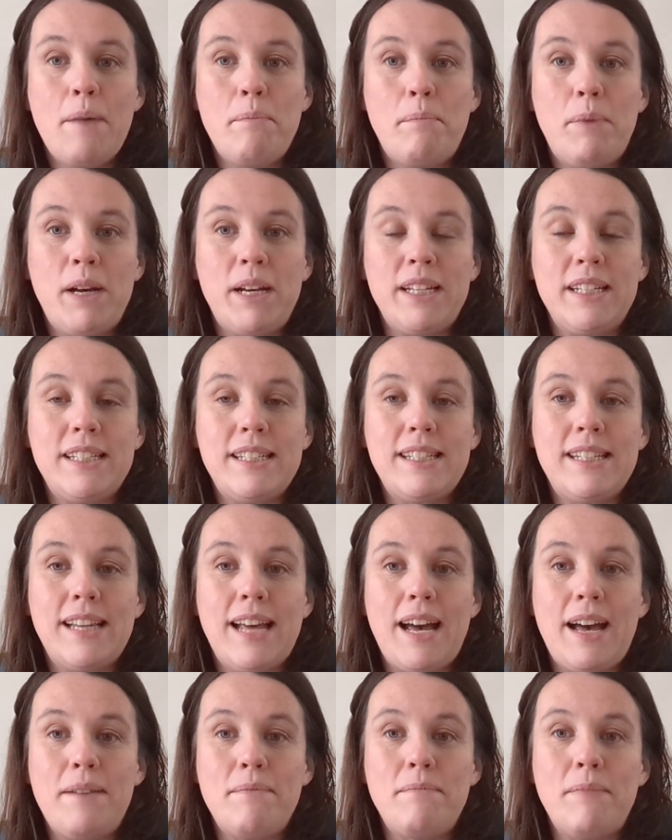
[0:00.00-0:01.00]
but
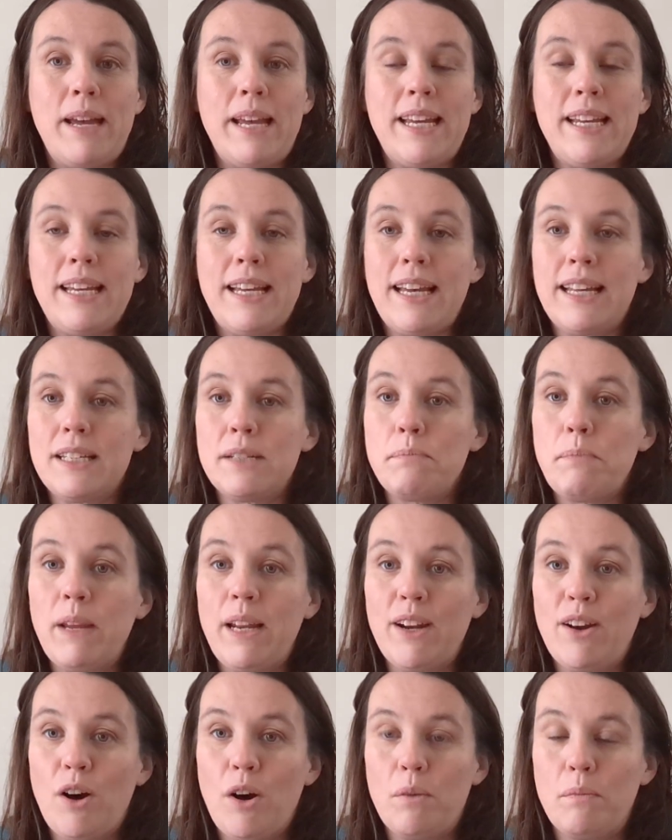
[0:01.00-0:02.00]
it has
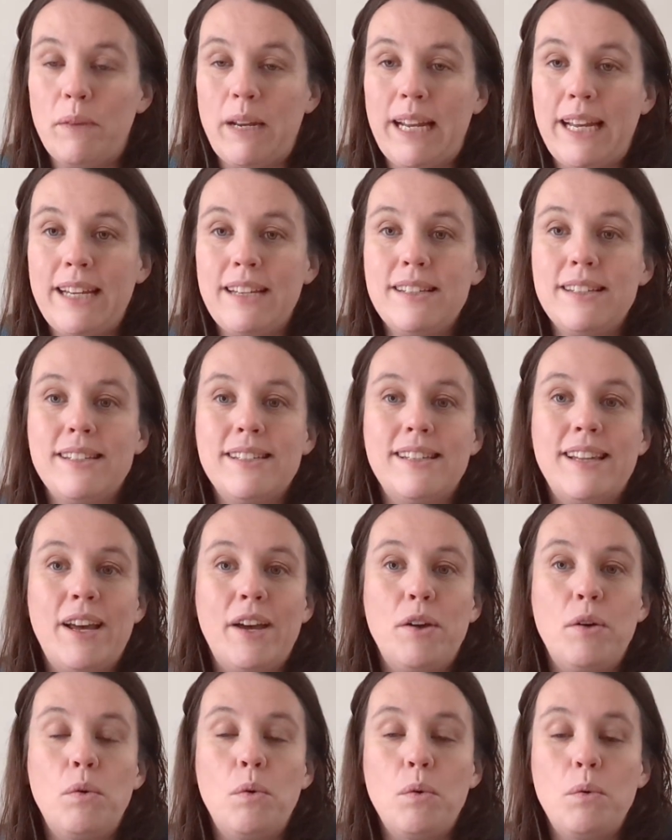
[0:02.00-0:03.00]
been a hot minute,
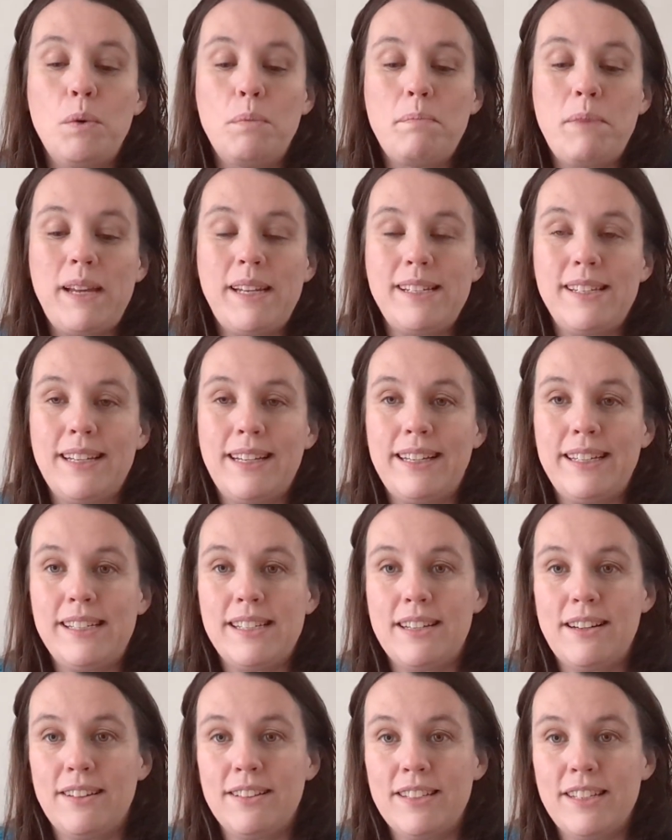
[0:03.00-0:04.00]
so we're basically
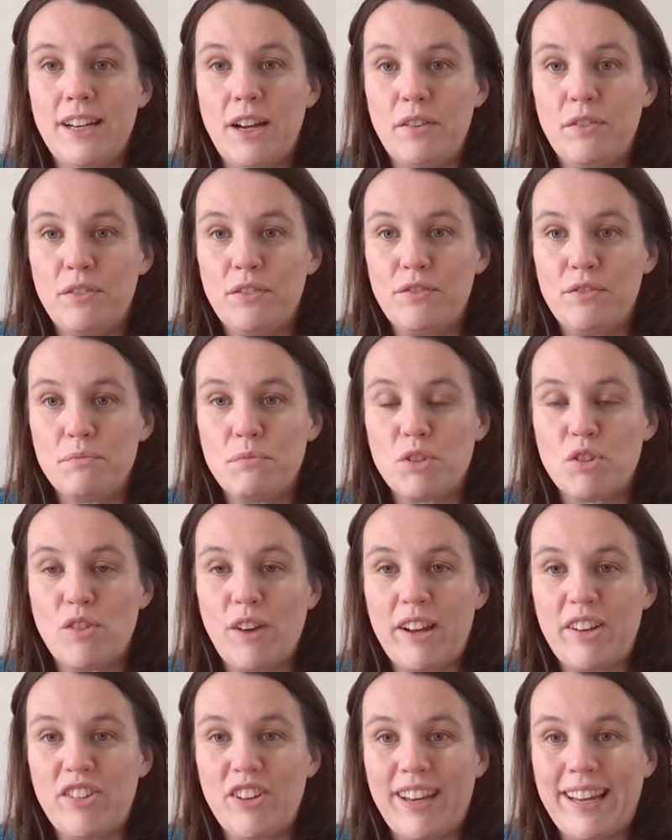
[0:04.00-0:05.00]
starting over from
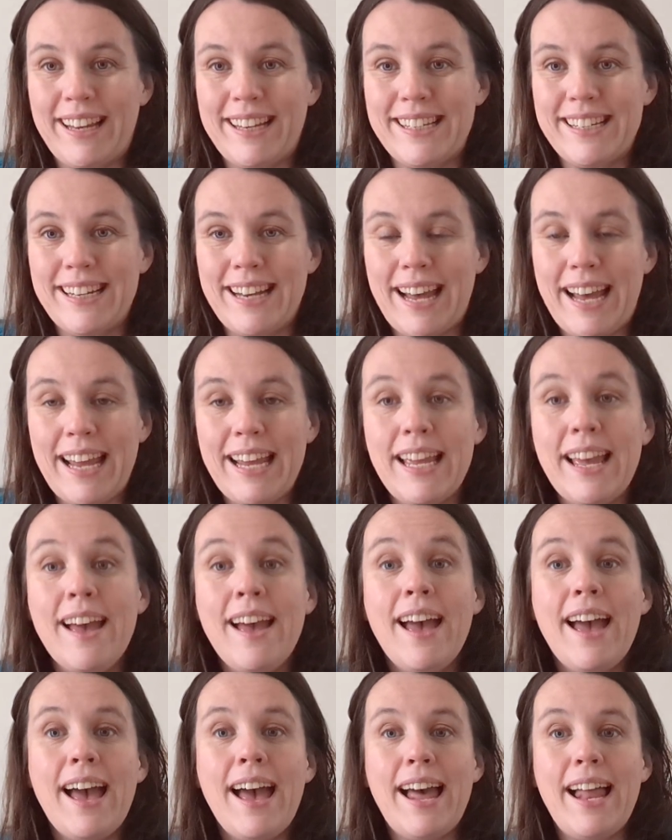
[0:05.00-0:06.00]
scratch again today.
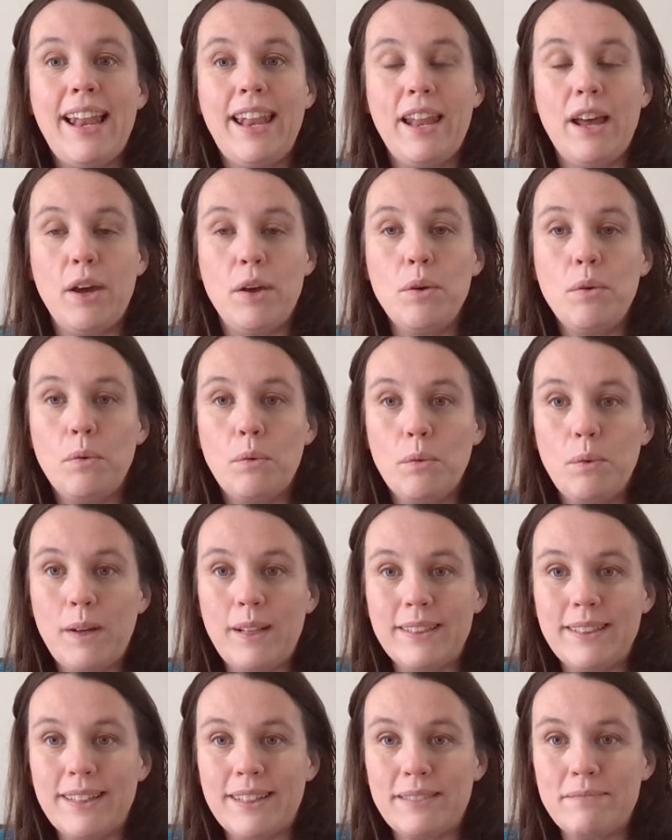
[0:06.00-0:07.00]
Hello,
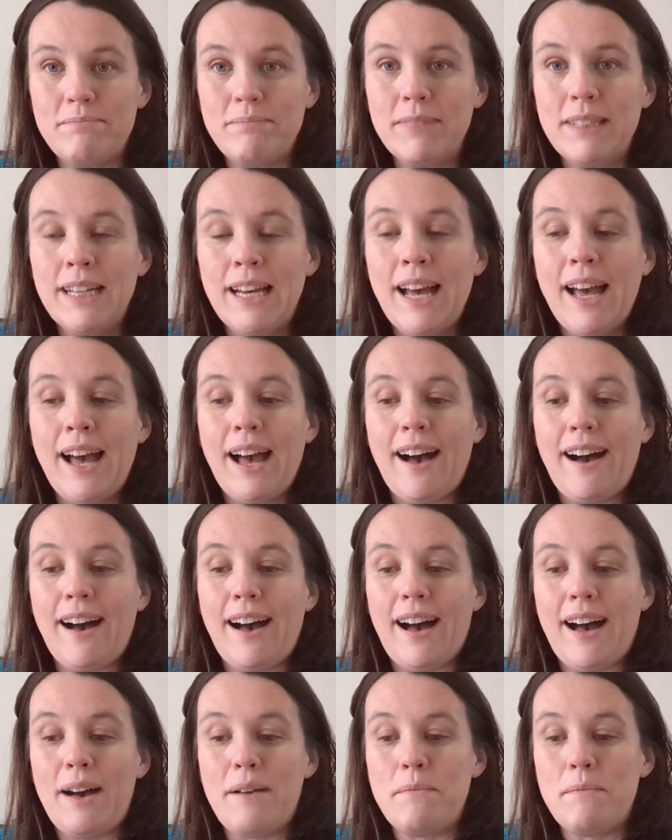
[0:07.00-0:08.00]
welcome.
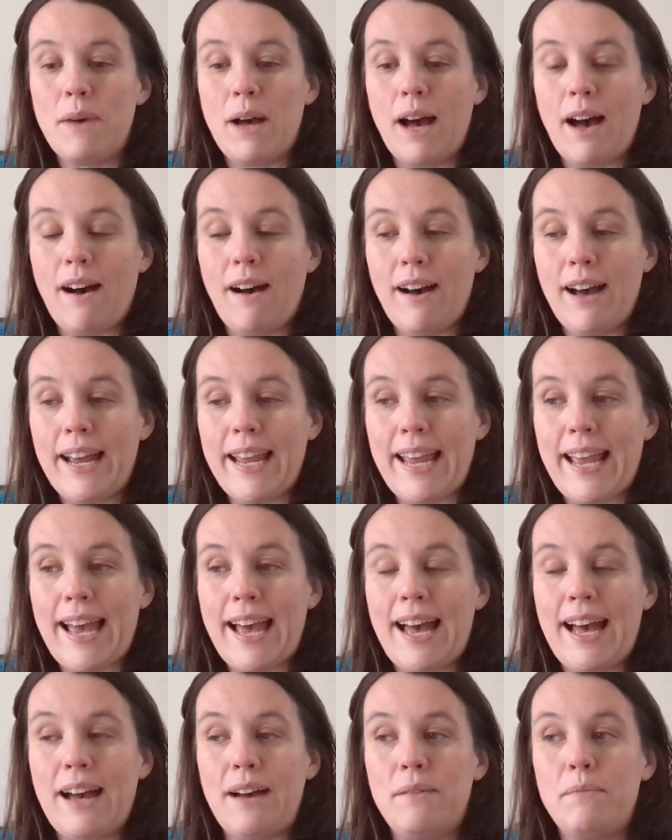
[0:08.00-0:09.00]
I
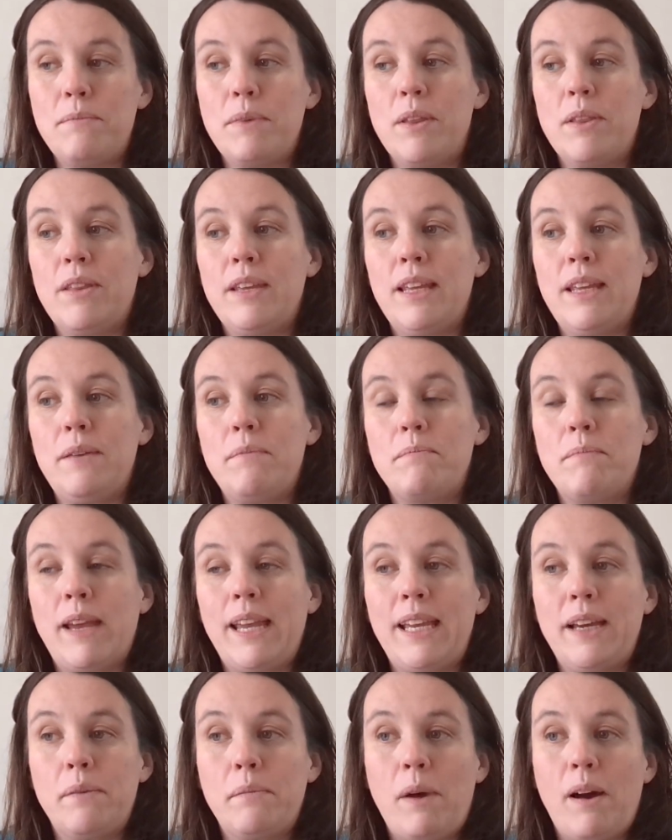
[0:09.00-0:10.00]
am the
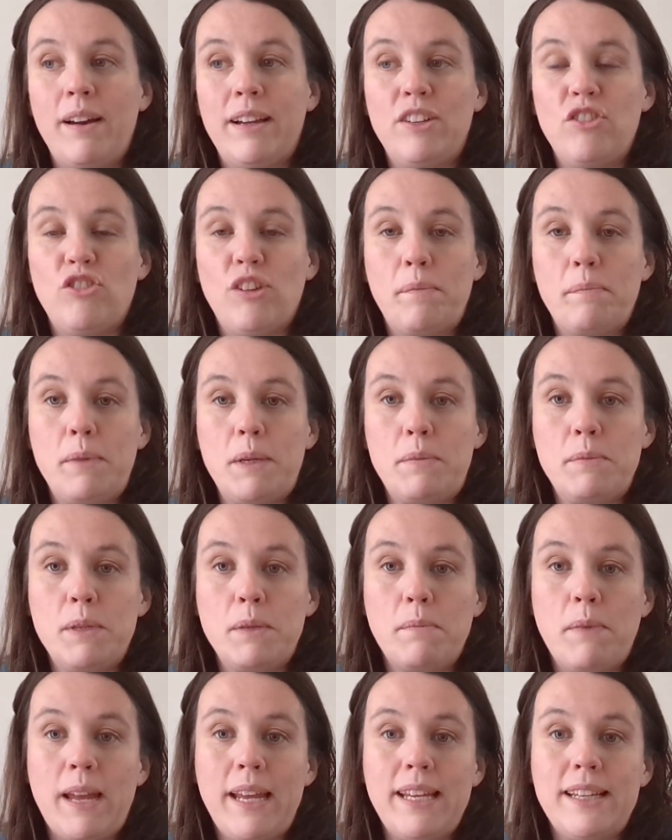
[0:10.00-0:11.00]
maker behind Jen
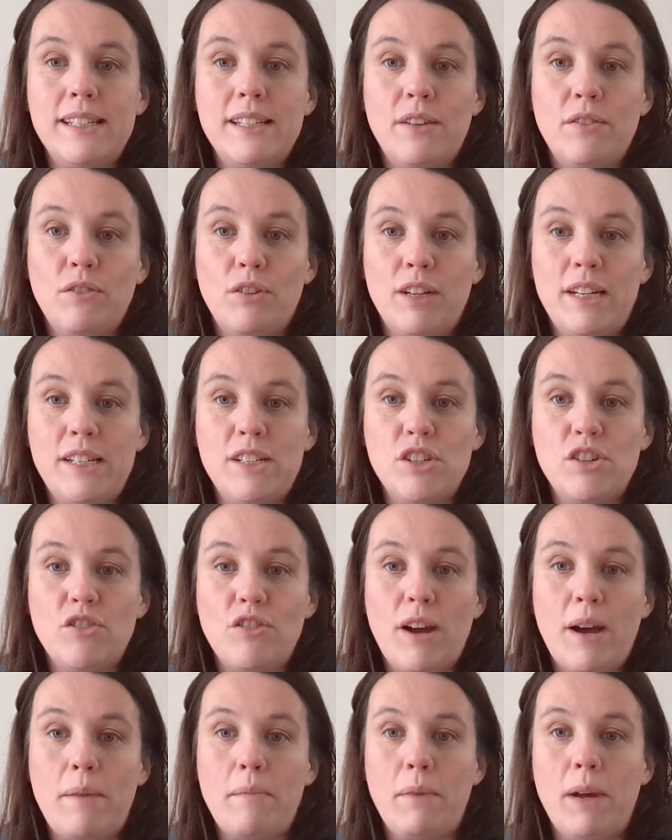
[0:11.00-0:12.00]
Beams Makes over on
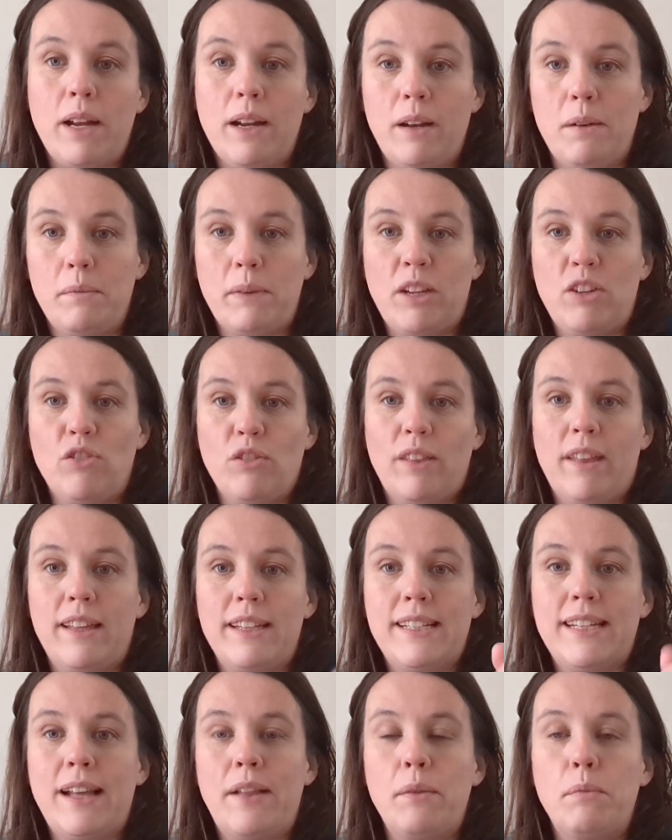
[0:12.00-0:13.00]
Instagram, and I'll make sure
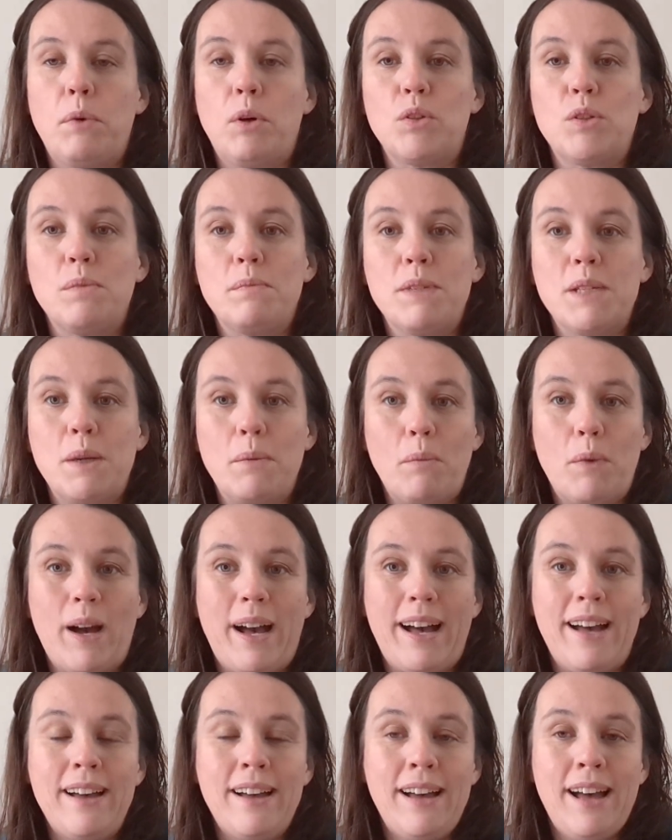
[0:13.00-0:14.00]
that's down the bottom
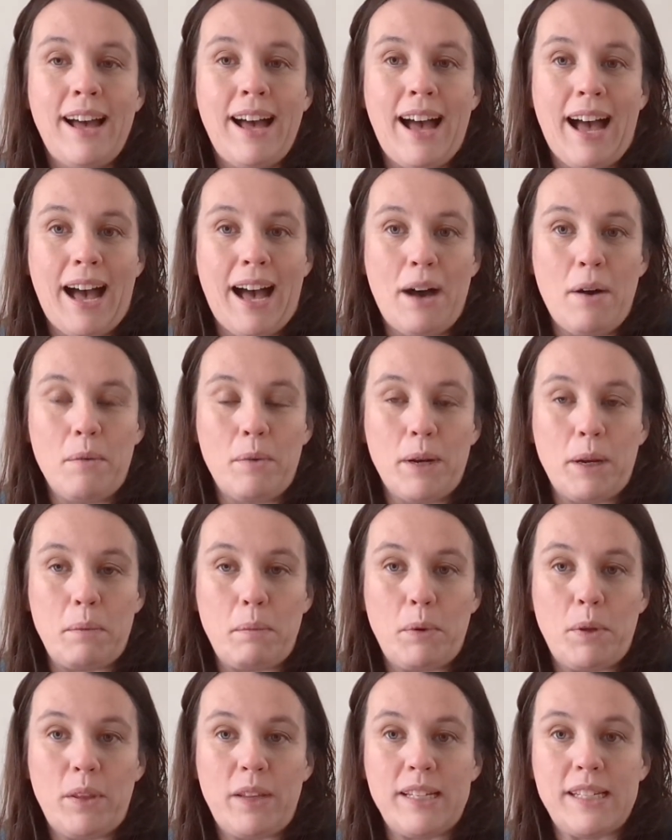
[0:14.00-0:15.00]
somewhere when I
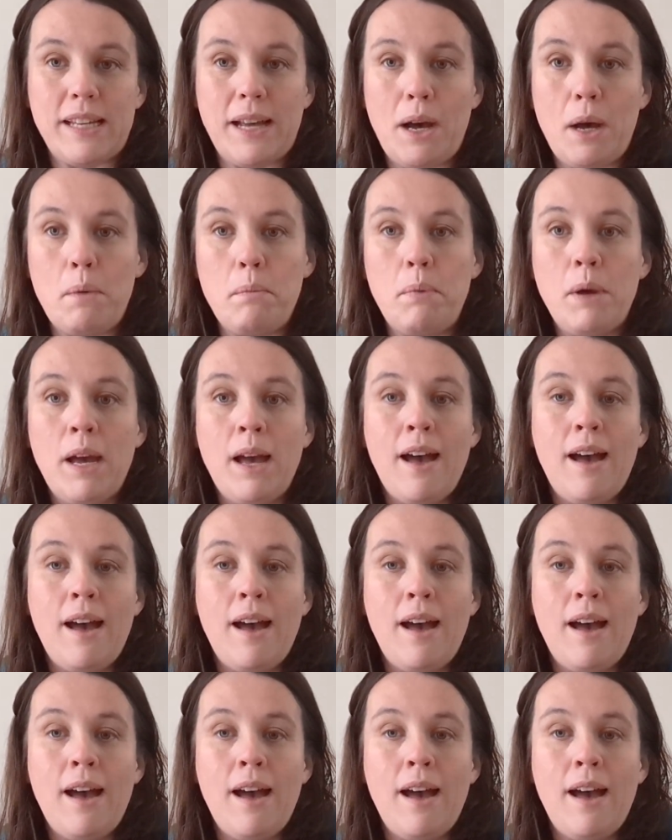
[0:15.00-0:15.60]
put this up.